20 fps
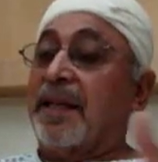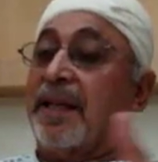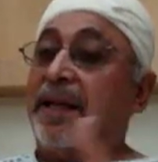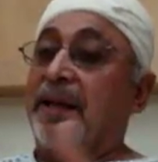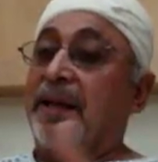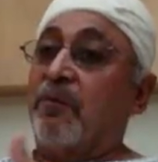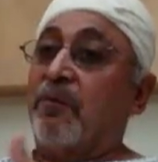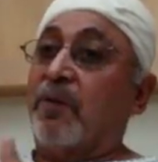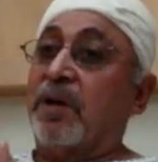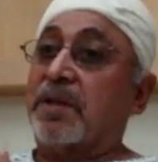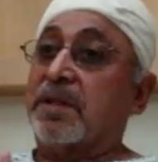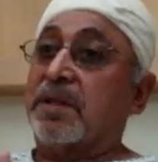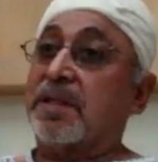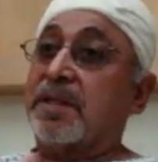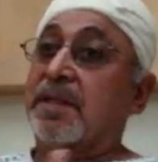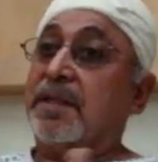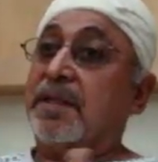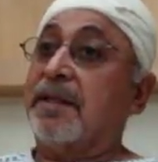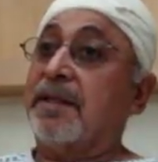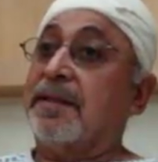And
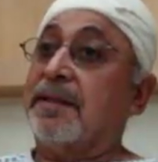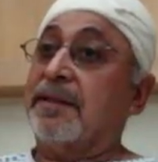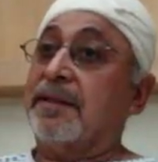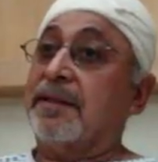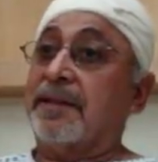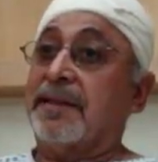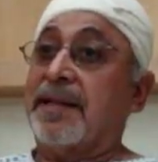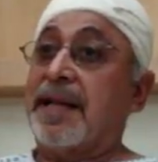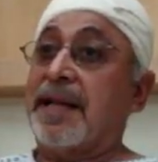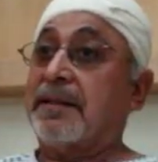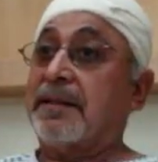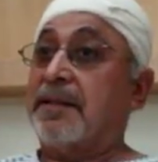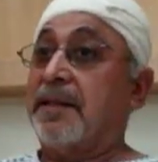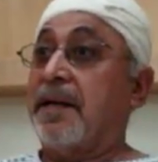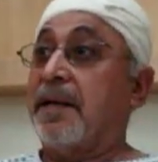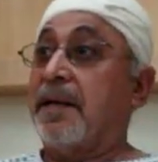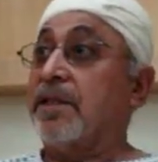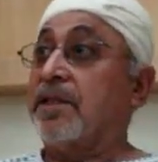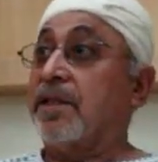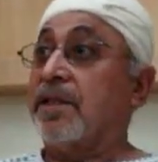once that
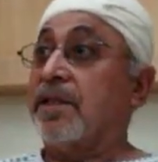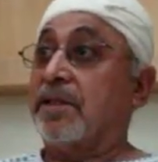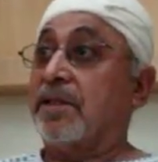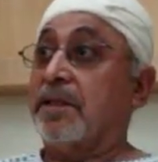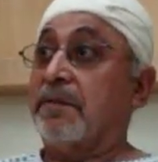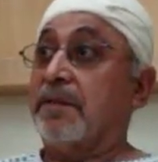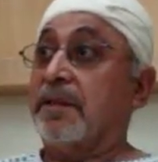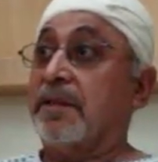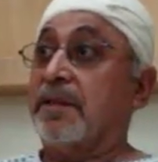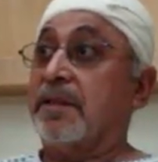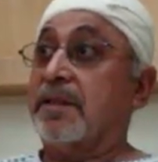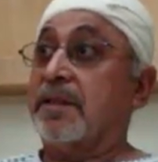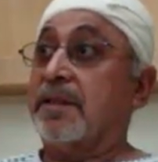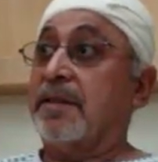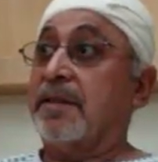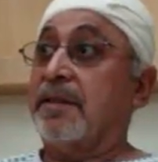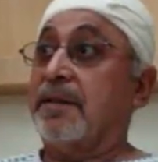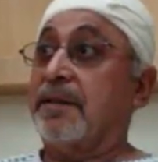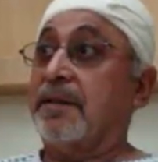relationship is